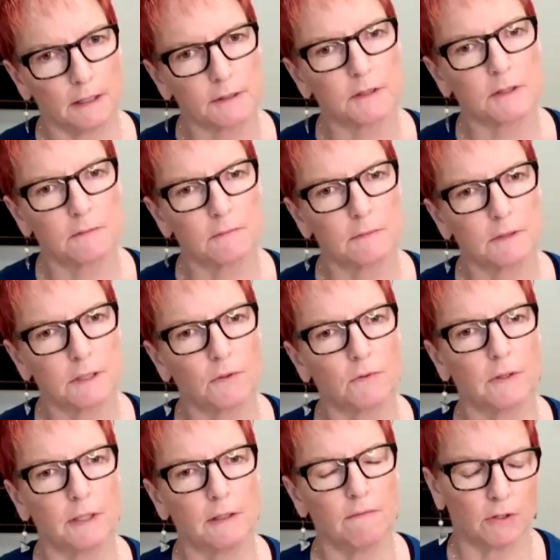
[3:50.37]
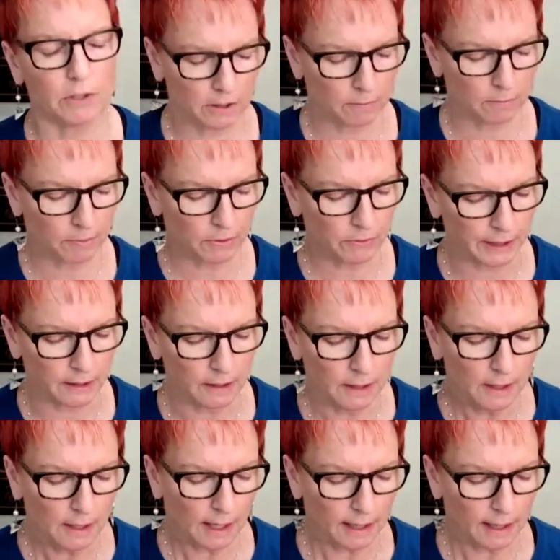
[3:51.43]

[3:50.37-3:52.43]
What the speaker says: Yes, totally. Very good point.